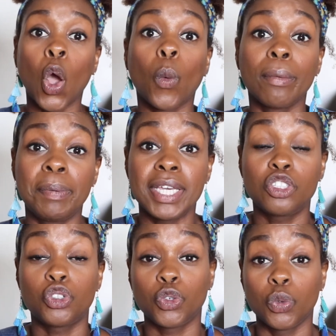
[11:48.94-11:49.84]
would be
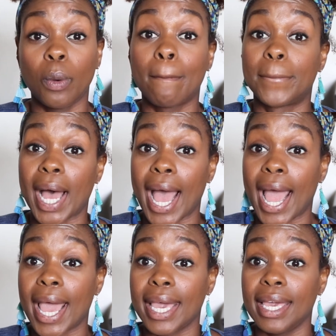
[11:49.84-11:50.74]
to
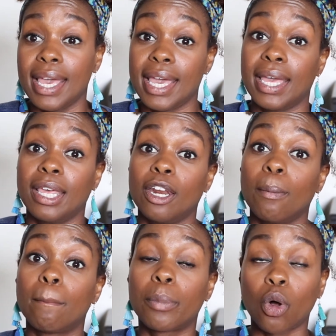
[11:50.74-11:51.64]
buy in
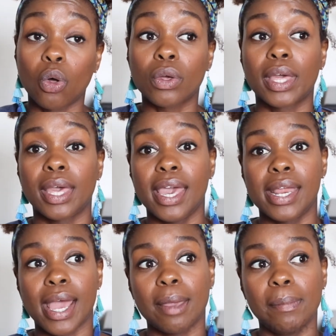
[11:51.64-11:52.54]
bulk.
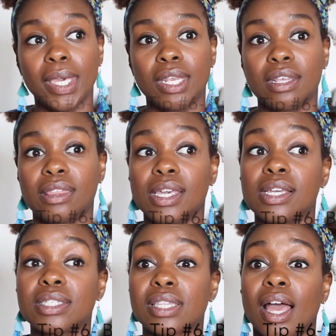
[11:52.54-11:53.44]
And I mean
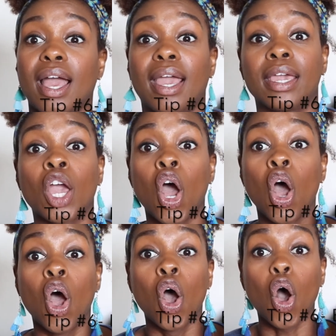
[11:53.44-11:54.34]
things like
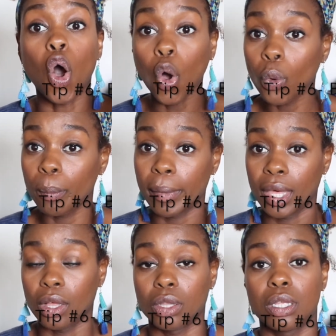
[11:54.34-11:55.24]

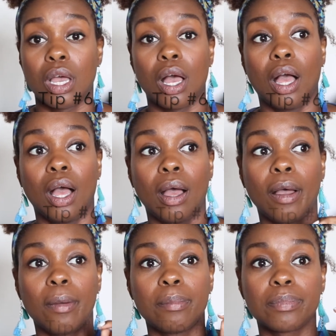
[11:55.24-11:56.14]
oatmeal,
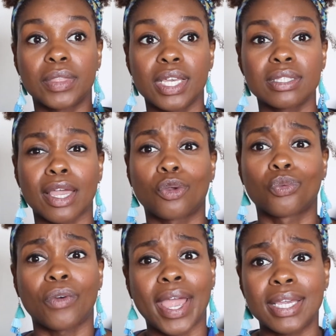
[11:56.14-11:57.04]
things like
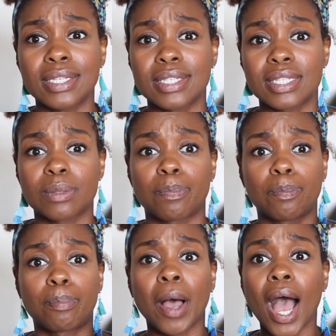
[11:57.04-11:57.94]
rice,
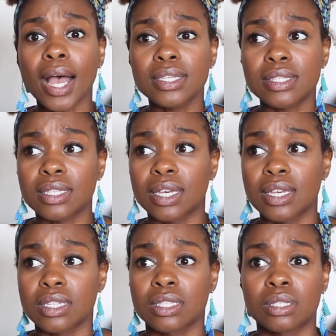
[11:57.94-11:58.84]

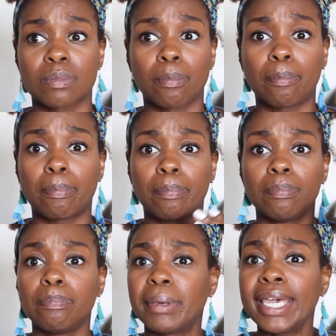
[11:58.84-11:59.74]
pastas,
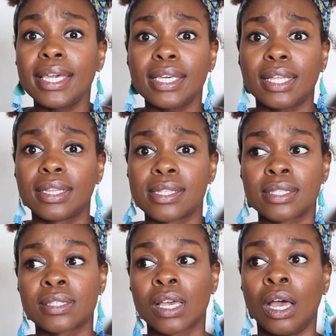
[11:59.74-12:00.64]

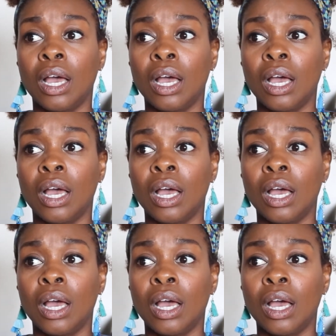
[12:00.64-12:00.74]
beans,